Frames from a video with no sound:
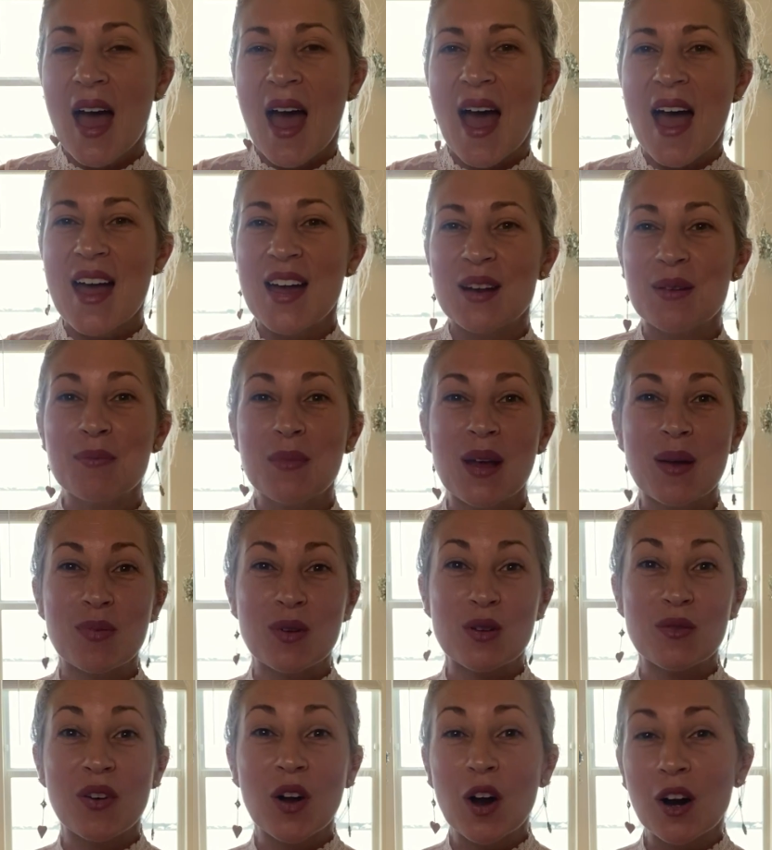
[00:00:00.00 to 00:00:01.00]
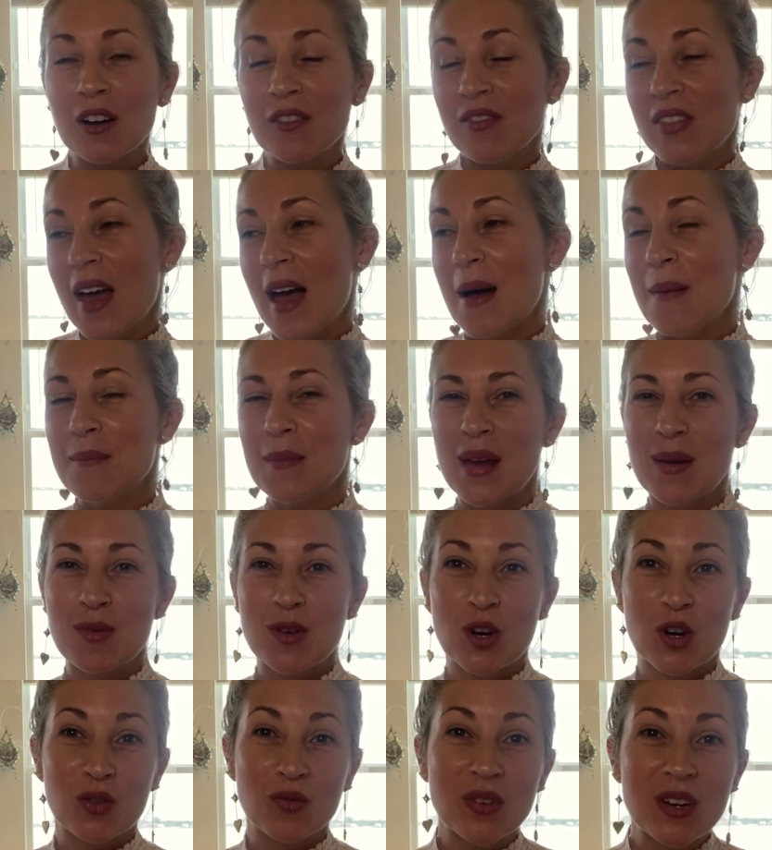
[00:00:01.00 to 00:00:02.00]
And maybe you've heard of them, maybe
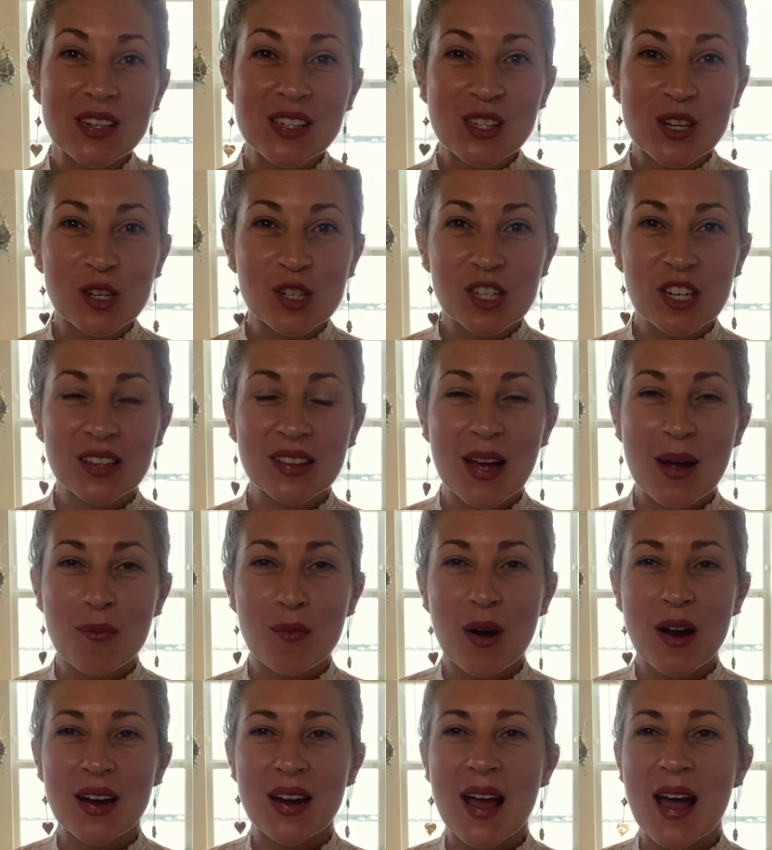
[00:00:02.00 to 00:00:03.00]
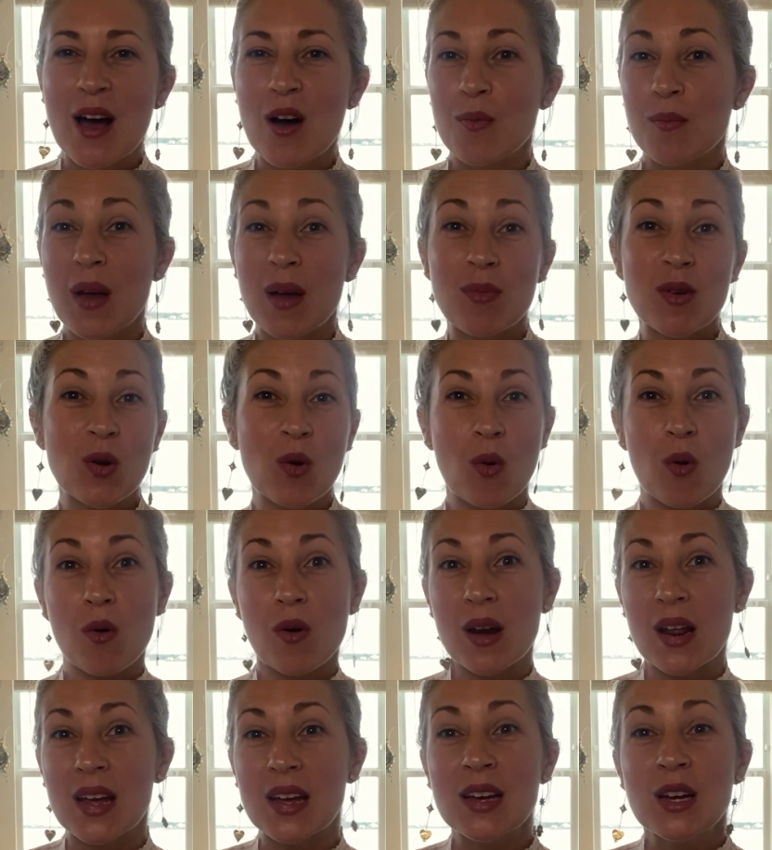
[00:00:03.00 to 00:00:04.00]
you're researching them right now, maybe you're
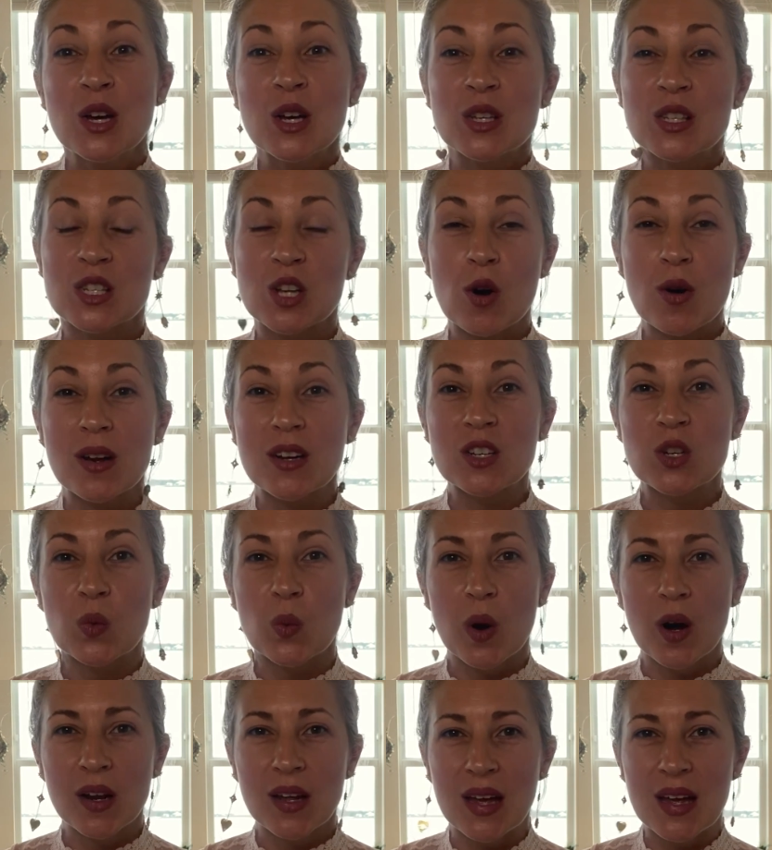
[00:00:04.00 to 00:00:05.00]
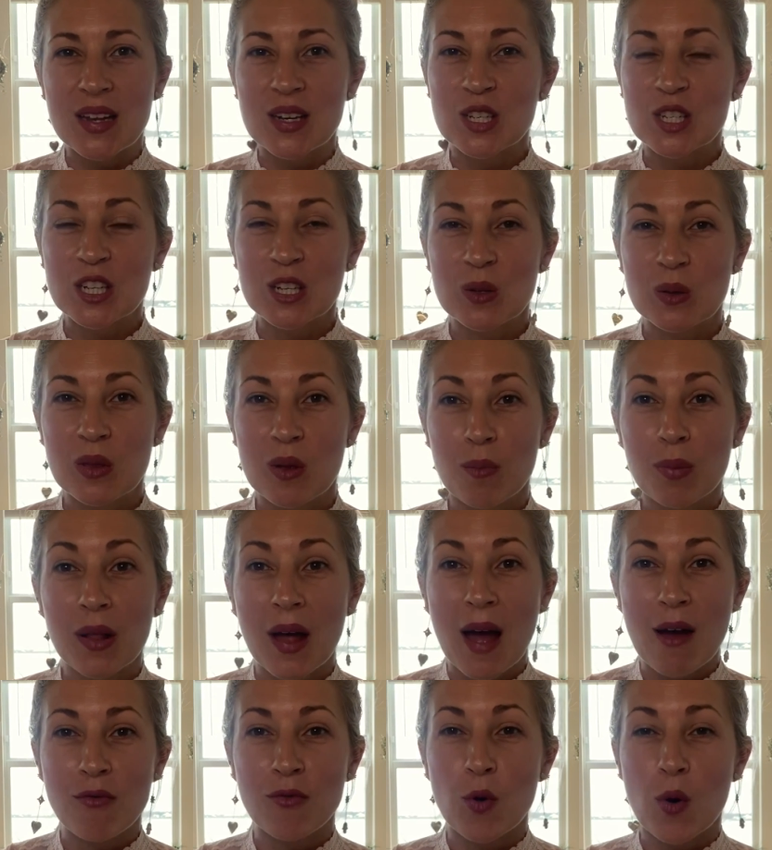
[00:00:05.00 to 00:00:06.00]
already starting to work into the
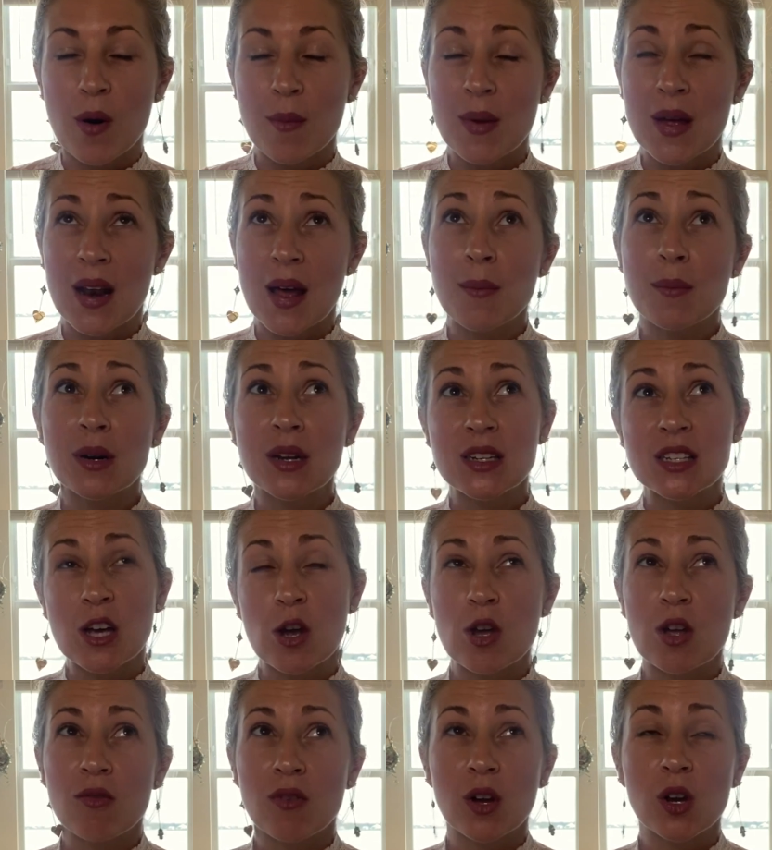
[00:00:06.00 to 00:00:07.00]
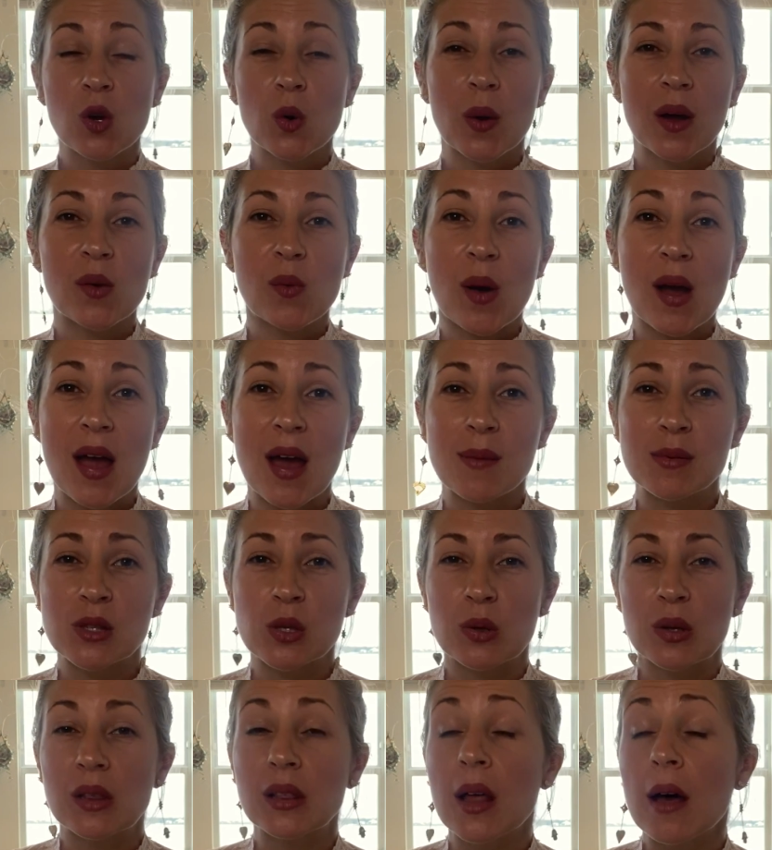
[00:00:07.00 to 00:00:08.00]
platform. And I'm gonna tell you real quick why I
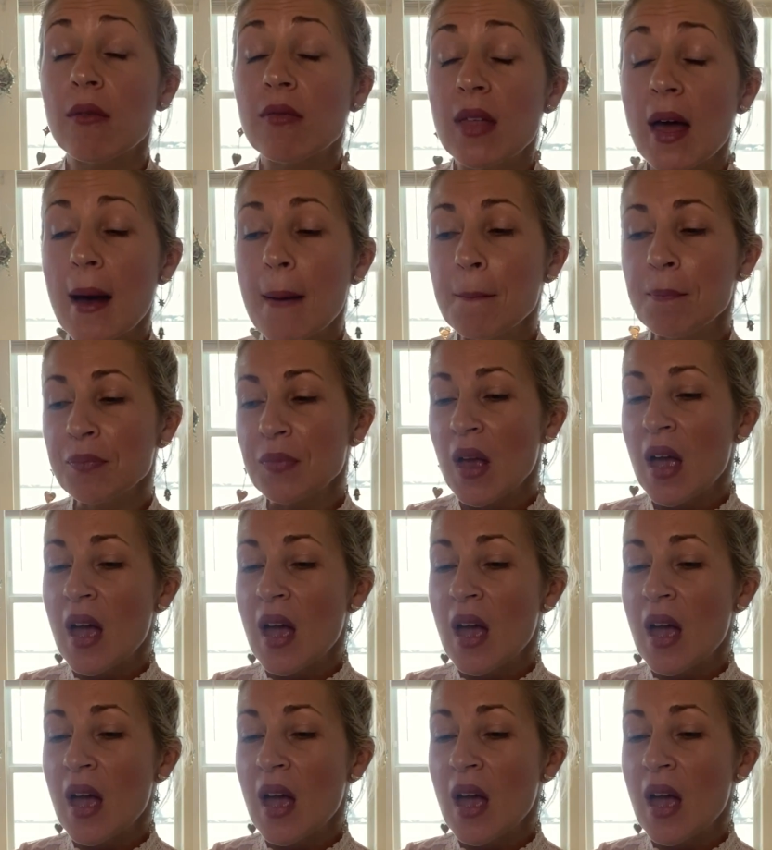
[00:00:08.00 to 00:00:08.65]
absolutely love them.